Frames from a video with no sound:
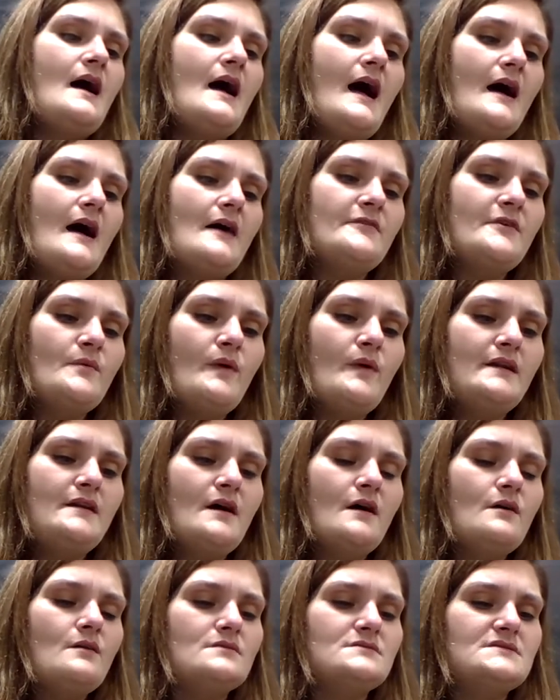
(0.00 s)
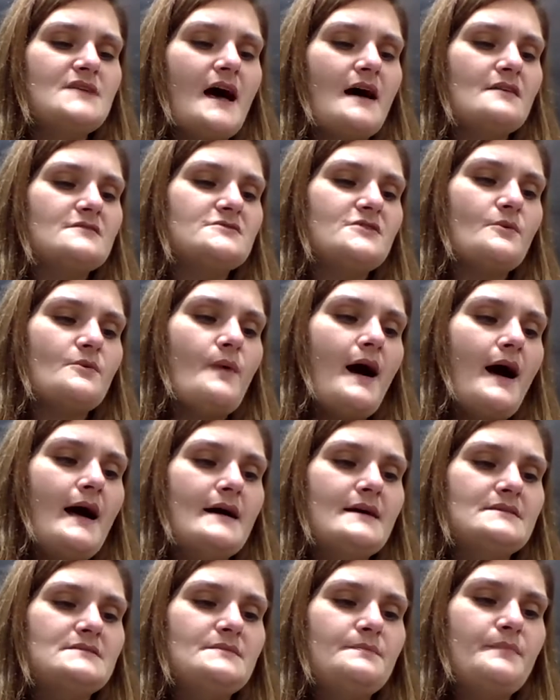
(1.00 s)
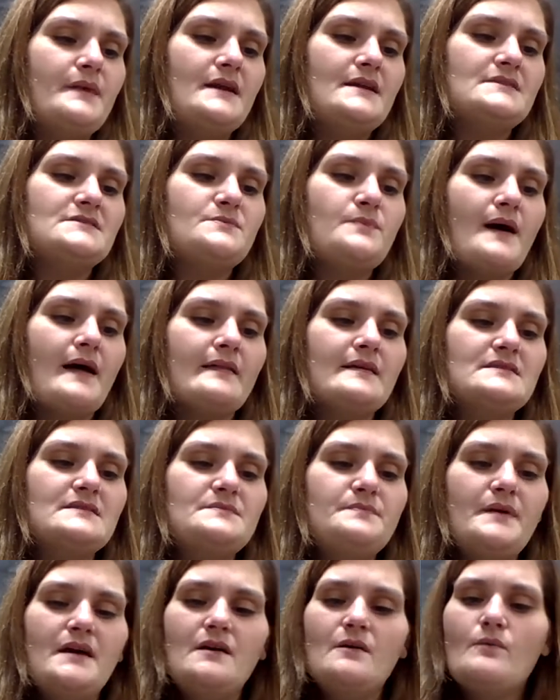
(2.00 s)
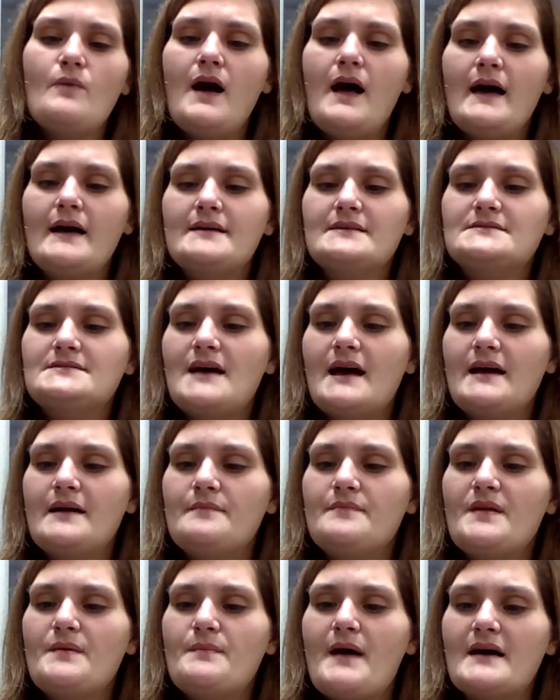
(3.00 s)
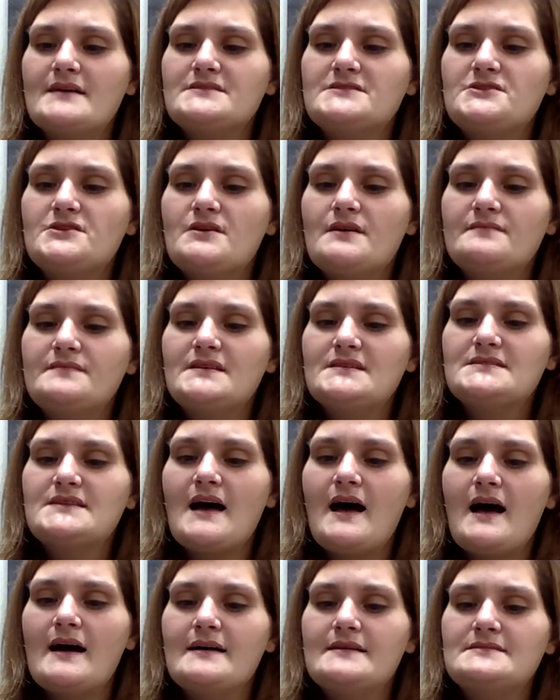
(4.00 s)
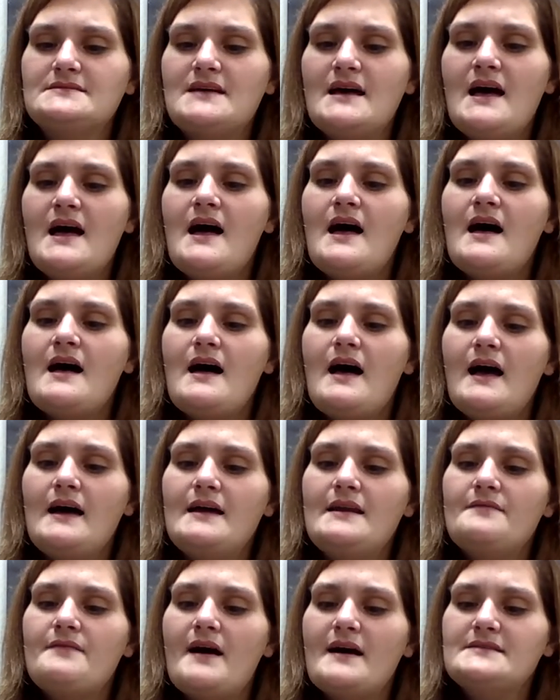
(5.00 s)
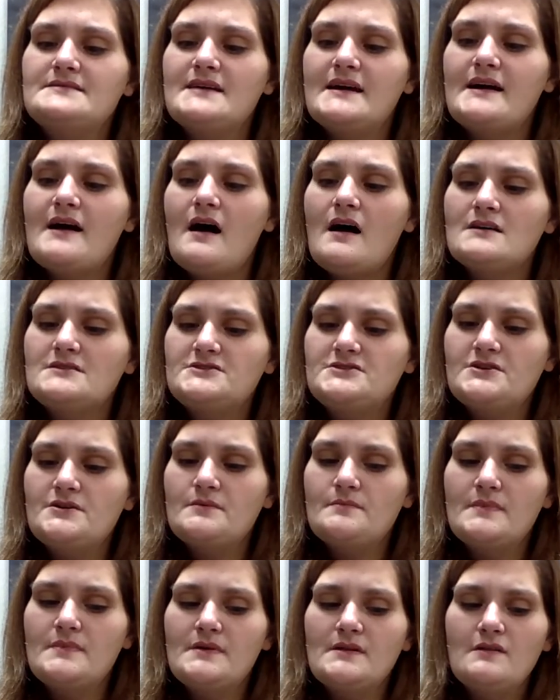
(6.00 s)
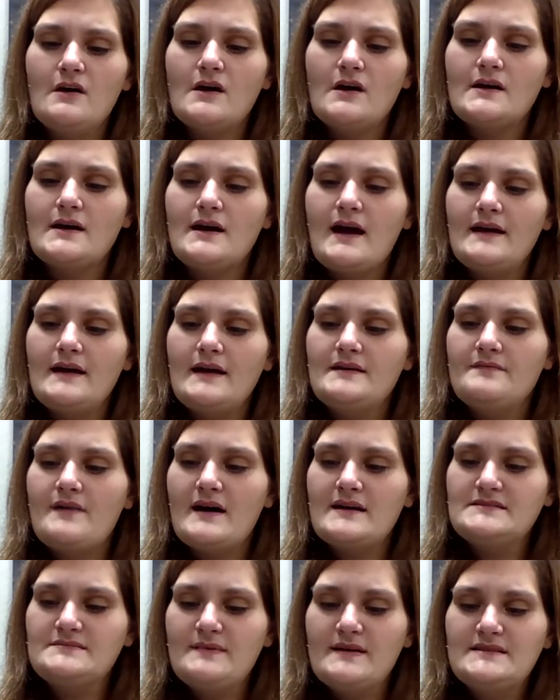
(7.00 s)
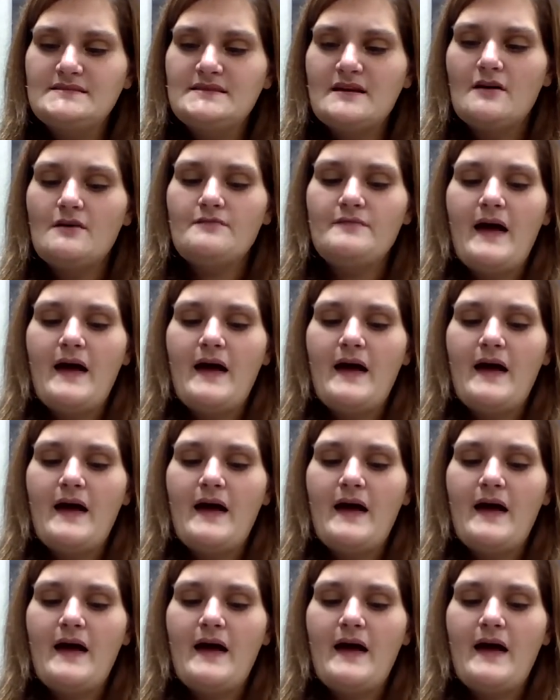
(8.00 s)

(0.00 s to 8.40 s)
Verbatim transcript: Everyone knows owls are wise, but as well as being wise, I am the master of disguise. I devise a costume. Look, I devise myself